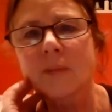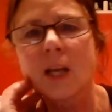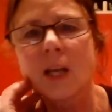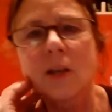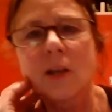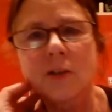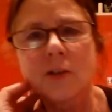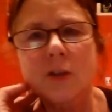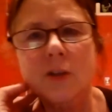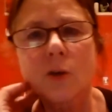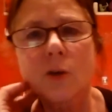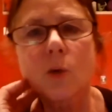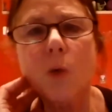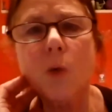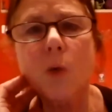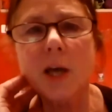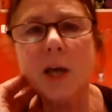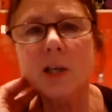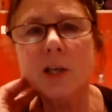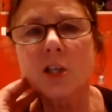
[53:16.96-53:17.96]
So you
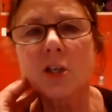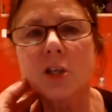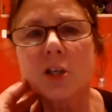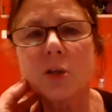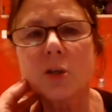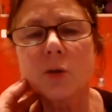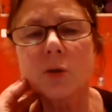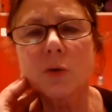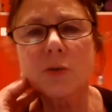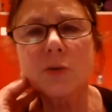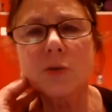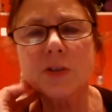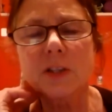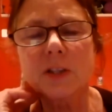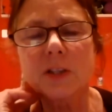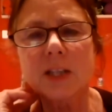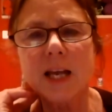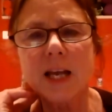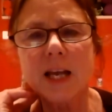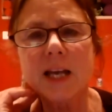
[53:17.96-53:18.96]
want to use
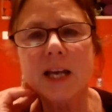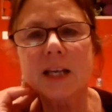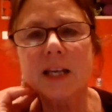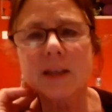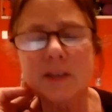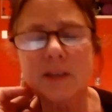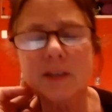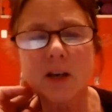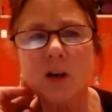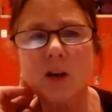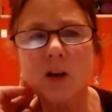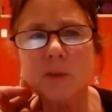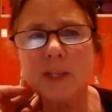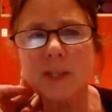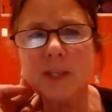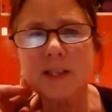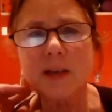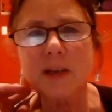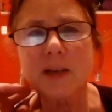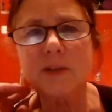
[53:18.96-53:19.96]
the leg and the arm
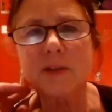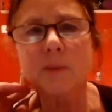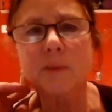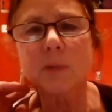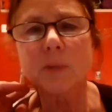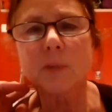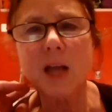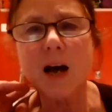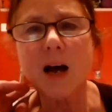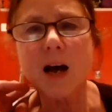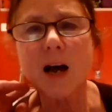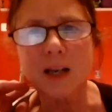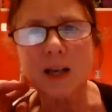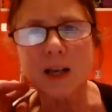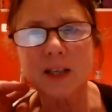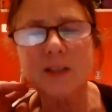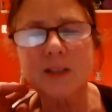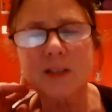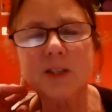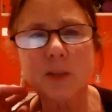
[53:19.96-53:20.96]
that's on the block
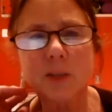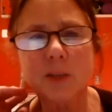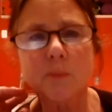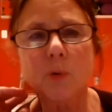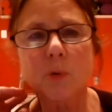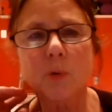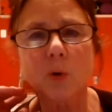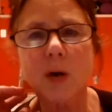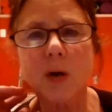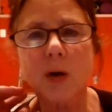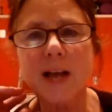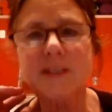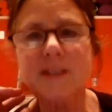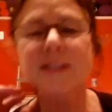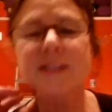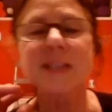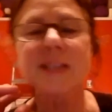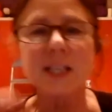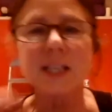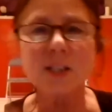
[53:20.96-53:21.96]
to
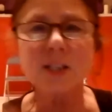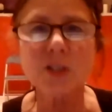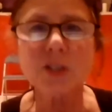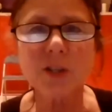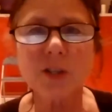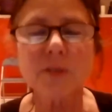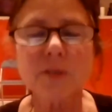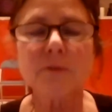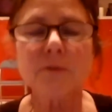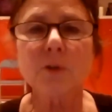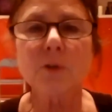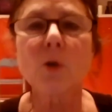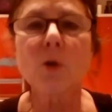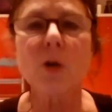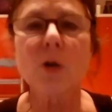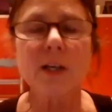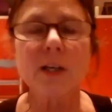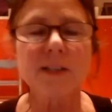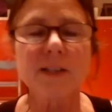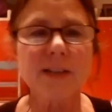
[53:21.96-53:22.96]
press into the
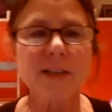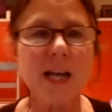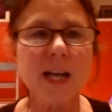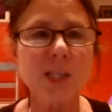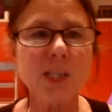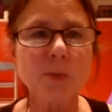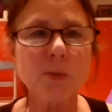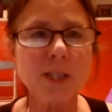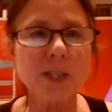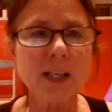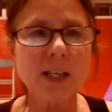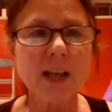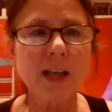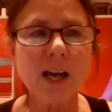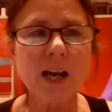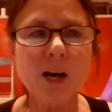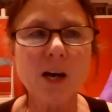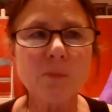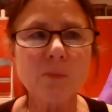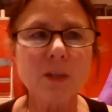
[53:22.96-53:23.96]
floor, because that's what's going to
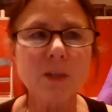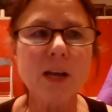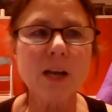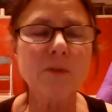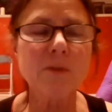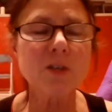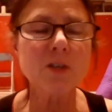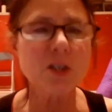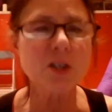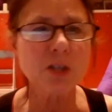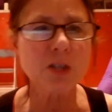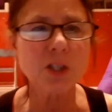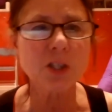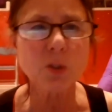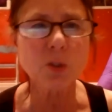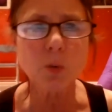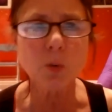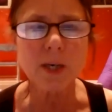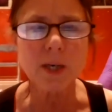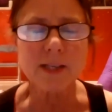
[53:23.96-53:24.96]
help leverage the
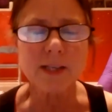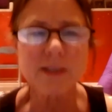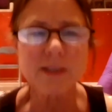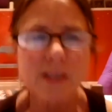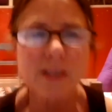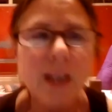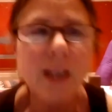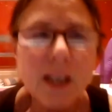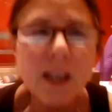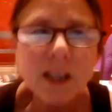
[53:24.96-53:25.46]
twist.